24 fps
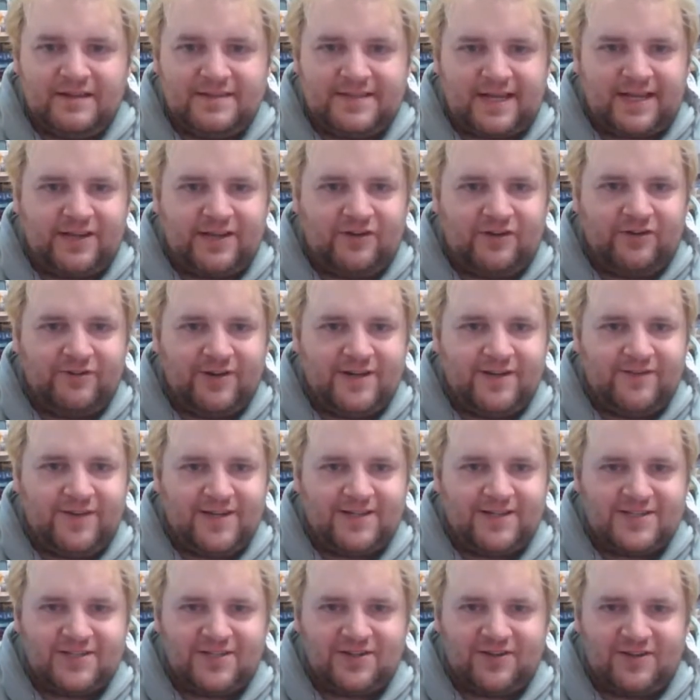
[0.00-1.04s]
Is that your
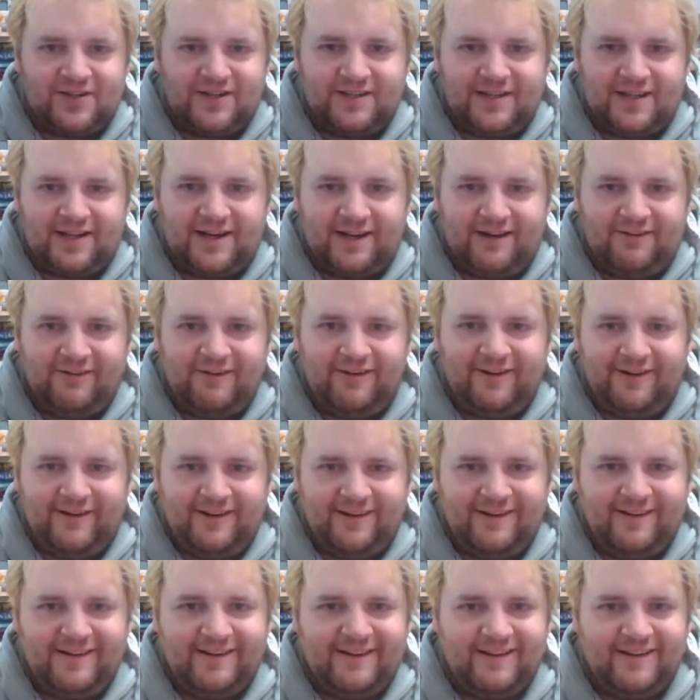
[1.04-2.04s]
evening sorted then, Aaron?